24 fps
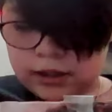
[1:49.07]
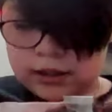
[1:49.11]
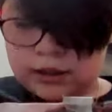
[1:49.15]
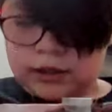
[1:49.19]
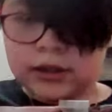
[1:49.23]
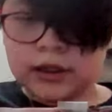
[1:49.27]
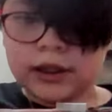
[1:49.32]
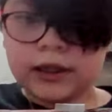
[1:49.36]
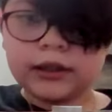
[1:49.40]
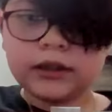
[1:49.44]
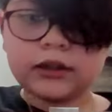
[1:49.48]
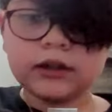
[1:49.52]

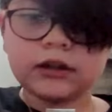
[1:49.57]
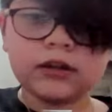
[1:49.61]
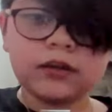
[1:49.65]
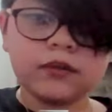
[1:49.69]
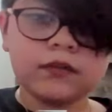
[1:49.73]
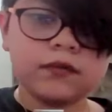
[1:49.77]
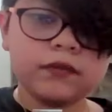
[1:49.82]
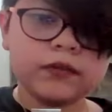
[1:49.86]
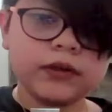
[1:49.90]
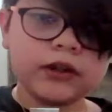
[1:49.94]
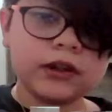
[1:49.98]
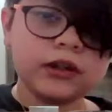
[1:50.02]
like
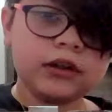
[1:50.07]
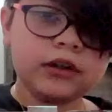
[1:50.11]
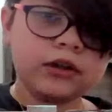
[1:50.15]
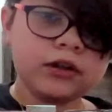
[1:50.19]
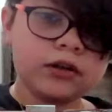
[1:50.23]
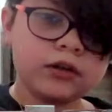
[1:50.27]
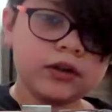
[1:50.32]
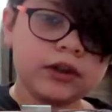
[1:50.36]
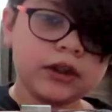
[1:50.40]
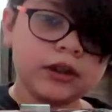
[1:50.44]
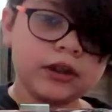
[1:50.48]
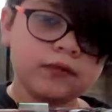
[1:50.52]
the
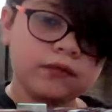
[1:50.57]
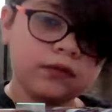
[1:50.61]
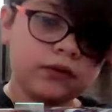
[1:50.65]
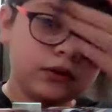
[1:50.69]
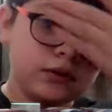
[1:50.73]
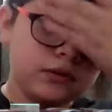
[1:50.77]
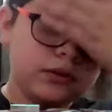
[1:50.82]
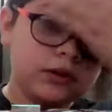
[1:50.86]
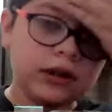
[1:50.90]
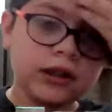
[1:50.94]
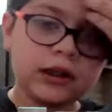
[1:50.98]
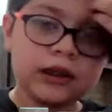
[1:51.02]
video if
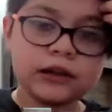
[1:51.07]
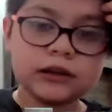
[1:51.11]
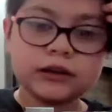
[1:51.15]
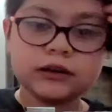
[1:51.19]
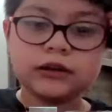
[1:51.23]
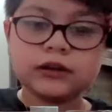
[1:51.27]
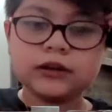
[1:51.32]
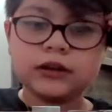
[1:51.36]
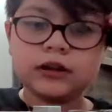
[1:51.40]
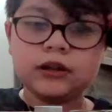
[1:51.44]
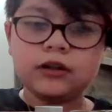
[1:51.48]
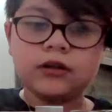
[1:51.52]
you
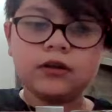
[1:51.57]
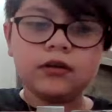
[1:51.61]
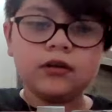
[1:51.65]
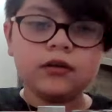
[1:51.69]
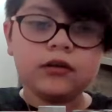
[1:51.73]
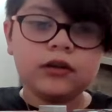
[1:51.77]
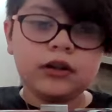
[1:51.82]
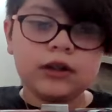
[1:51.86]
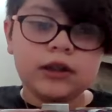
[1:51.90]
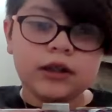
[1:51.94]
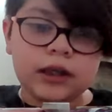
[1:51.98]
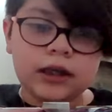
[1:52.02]
guys
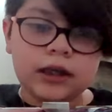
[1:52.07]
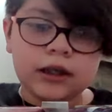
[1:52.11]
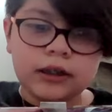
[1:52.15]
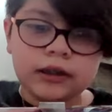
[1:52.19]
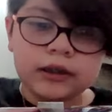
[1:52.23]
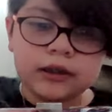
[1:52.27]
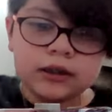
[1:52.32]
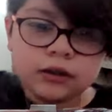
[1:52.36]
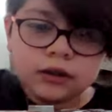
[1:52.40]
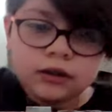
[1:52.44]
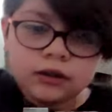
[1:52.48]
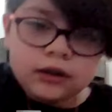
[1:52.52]

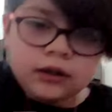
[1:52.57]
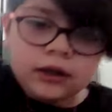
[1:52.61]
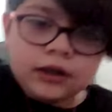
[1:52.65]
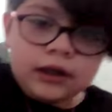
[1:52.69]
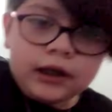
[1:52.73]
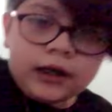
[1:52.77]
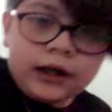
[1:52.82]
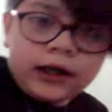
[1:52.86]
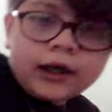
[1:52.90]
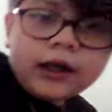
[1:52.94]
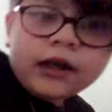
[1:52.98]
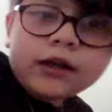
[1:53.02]
like
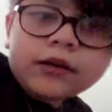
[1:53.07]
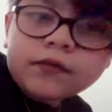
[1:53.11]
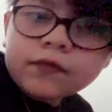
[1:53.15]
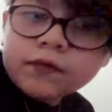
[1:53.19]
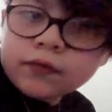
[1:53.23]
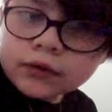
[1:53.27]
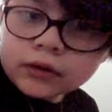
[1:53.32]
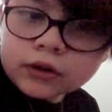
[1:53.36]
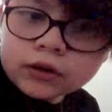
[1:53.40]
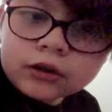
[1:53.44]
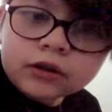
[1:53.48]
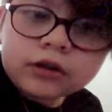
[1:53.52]

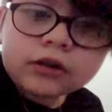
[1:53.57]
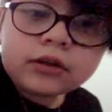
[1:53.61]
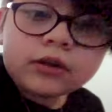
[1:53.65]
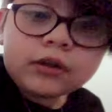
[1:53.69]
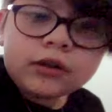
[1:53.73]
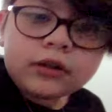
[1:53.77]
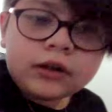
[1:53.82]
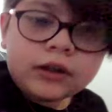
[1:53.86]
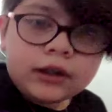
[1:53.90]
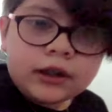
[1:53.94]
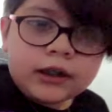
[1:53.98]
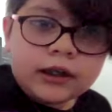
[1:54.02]
Ivar
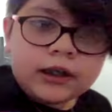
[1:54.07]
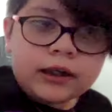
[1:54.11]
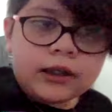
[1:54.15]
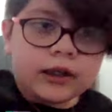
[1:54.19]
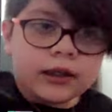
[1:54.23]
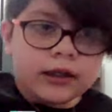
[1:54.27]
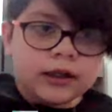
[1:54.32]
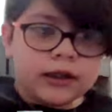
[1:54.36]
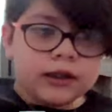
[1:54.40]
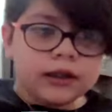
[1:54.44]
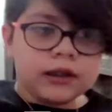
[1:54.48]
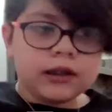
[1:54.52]

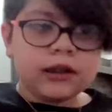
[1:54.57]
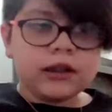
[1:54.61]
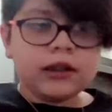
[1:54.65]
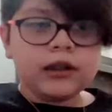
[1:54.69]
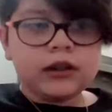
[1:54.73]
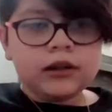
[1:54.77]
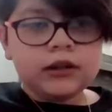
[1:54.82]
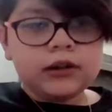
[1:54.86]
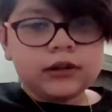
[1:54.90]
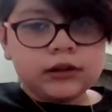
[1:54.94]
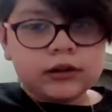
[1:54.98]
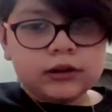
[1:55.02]
and
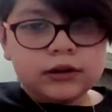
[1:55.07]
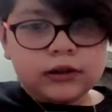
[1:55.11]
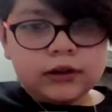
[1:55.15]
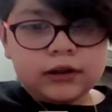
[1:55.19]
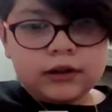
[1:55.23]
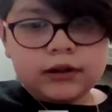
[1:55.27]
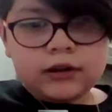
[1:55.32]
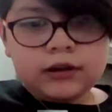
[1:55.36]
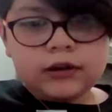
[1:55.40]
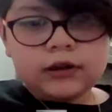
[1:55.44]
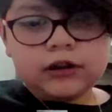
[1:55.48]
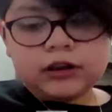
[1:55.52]

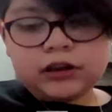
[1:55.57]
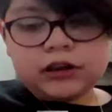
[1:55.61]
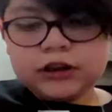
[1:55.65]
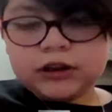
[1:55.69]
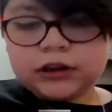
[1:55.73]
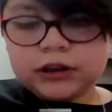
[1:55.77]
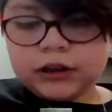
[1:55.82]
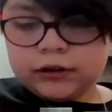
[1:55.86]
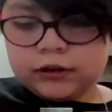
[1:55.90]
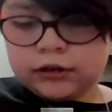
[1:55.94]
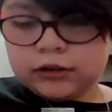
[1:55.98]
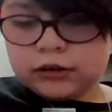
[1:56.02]

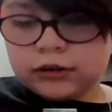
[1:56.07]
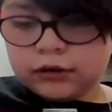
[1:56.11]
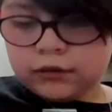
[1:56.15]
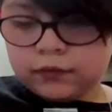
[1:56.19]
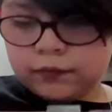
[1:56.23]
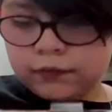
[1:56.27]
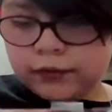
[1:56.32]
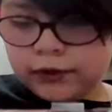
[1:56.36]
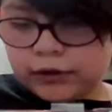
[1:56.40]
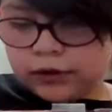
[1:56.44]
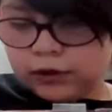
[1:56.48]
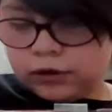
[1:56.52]
share
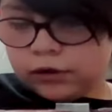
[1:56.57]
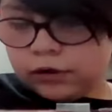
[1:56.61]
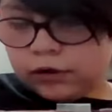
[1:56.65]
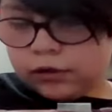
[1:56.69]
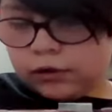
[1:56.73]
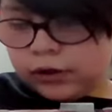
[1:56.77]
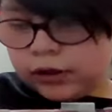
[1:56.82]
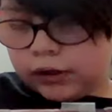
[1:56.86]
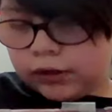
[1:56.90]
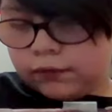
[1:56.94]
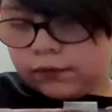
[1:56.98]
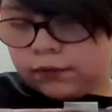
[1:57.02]
the video
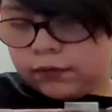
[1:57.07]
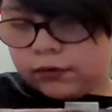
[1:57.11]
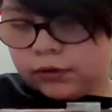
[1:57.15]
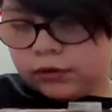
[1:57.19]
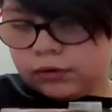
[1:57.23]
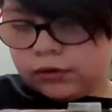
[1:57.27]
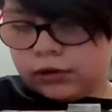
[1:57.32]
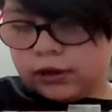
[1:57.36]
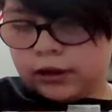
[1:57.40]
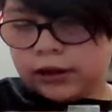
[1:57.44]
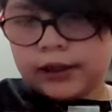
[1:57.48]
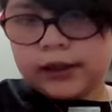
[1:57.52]
if
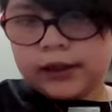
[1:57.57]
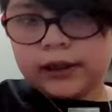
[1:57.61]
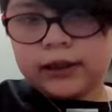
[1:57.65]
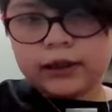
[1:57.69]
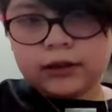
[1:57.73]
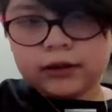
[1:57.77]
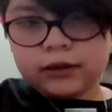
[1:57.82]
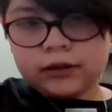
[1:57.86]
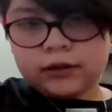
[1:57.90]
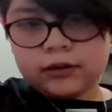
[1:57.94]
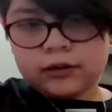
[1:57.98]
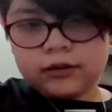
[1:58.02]
you
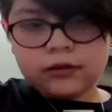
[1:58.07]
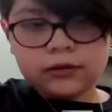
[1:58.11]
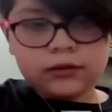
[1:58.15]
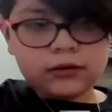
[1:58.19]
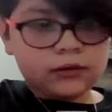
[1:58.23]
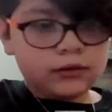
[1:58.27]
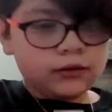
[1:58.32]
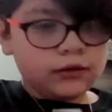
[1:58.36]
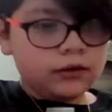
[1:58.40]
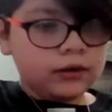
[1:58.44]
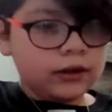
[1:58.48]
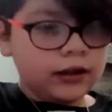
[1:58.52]
like
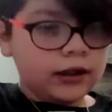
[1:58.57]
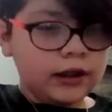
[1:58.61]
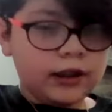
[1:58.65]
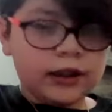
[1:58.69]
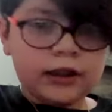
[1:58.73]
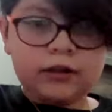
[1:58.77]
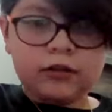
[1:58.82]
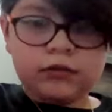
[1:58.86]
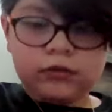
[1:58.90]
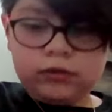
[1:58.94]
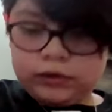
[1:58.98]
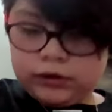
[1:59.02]

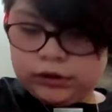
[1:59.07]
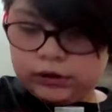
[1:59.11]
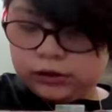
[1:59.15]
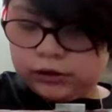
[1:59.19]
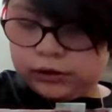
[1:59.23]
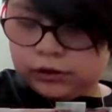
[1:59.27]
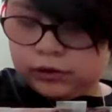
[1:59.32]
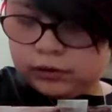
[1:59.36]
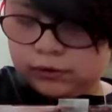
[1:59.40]
Eric.